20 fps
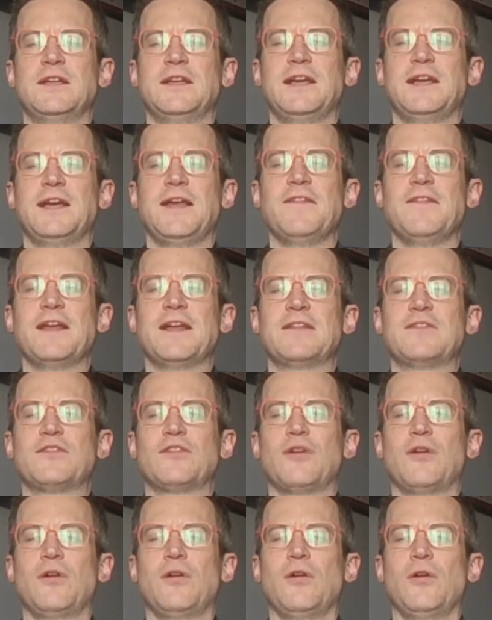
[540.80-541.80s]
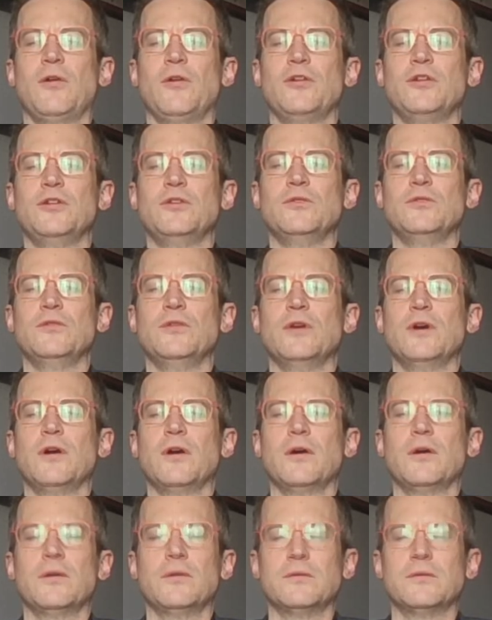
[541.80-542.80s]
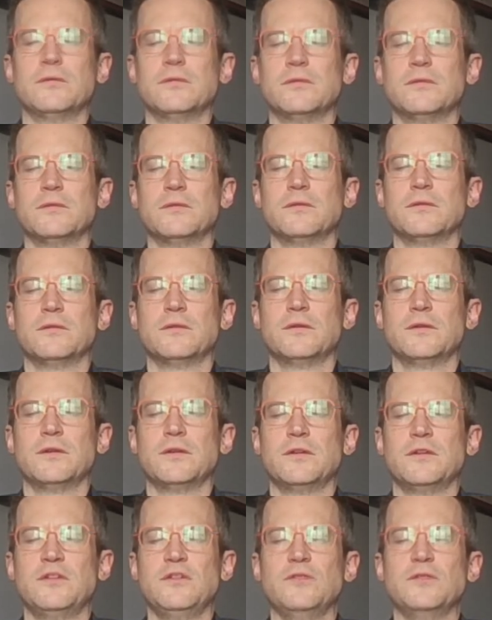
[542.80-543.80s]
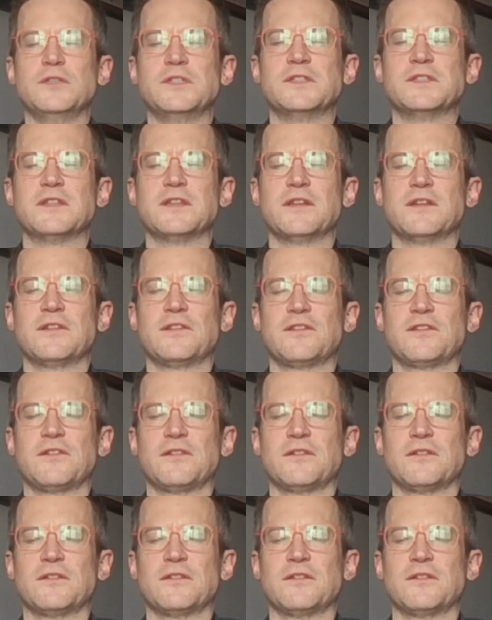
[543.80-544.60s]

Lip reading: and that's all you know to exist.